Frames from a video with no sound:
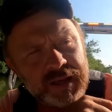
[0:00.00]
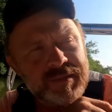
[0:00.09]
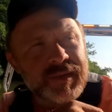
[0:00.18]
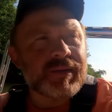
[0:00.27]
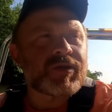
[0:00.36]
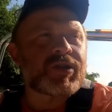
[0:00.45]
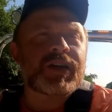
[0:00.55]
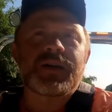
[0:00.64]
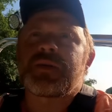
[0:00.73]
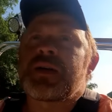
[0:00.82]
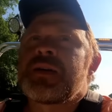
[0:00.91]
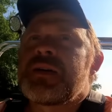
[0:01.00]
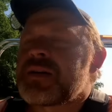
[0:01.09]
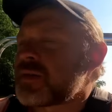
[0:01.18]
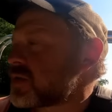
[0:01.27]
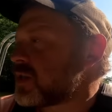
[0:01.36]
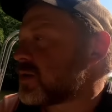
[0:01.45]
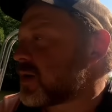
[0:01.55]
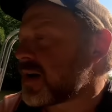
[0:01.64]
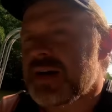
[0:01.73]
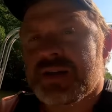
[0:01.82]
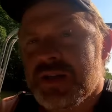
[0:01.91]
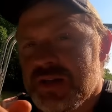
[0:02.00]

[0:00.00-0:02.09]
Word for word: again, my name is Jeremy. I'll see you guys